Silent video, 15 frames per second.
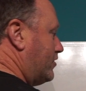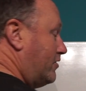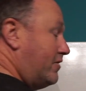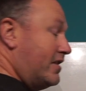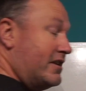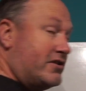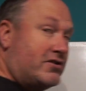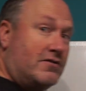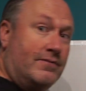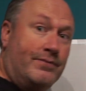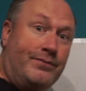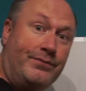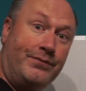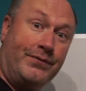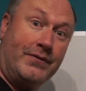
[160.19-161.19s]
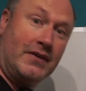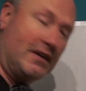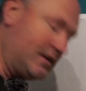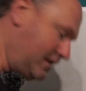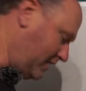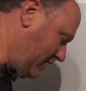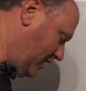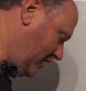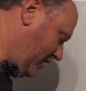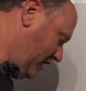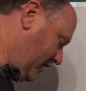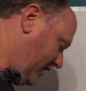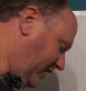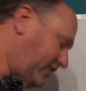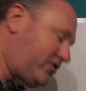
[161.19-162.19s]
do this.
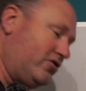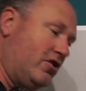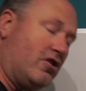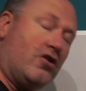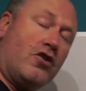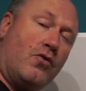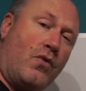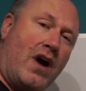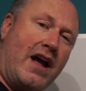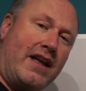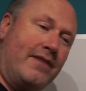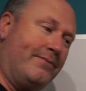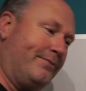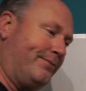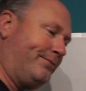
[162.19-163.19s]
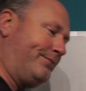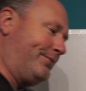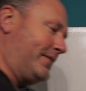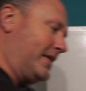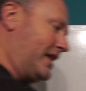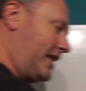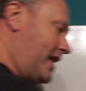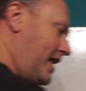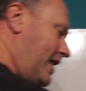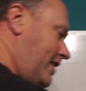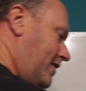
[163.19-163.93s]
That's not the way, okay?